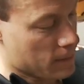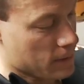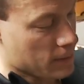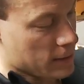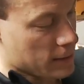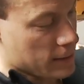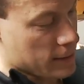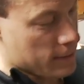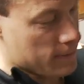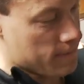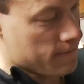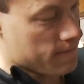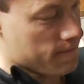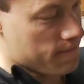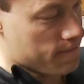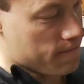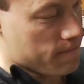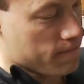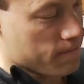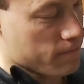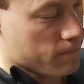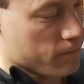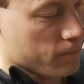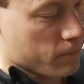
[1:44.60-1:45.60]
Okay.
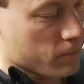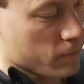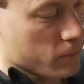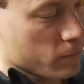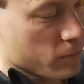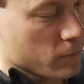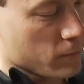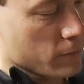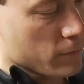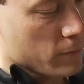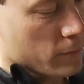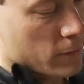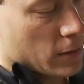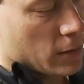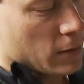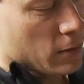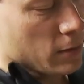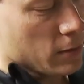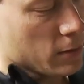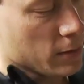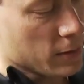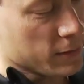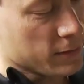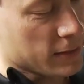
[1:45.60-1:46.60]

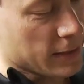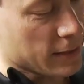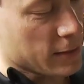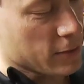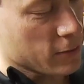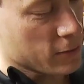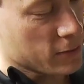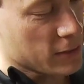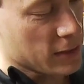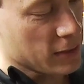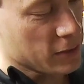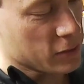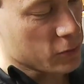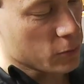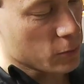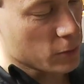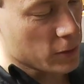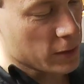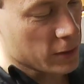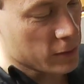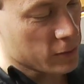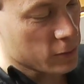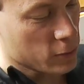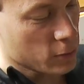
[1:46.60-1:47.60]
Then take your
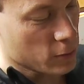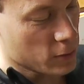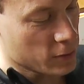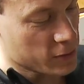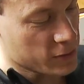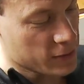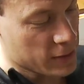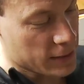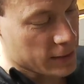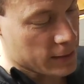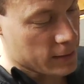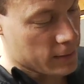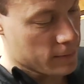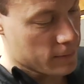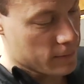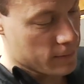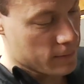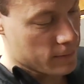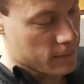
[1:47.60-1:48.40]
T20 Torx head,